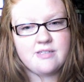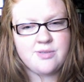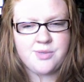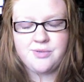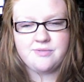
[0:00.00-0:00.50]

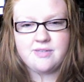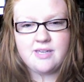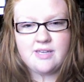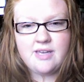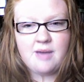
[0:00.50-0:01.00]
I'm
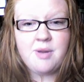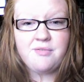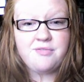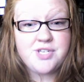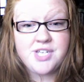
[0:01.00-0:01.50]
not
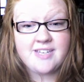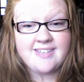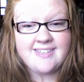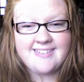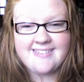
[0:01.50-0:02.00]
fishing
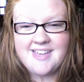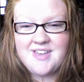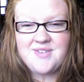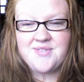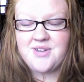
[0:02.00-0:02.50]

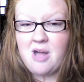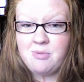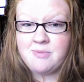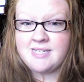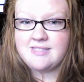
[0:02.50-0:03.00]
for
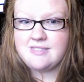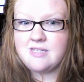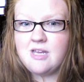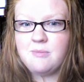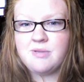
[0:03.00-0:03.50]
compliments.
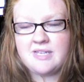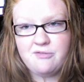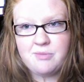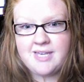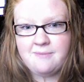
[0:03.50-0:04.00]
Believe
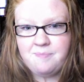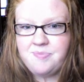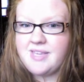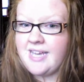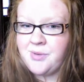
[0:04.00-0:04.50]
me,
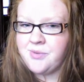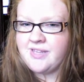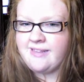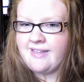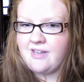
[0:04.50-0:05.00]
I don't
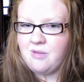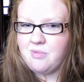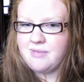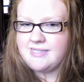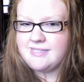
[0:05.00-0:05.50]
really like
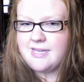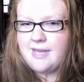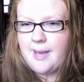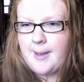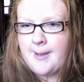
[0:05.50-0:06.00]
compliments.
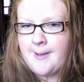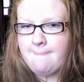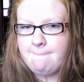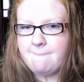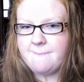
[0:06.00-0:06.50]
I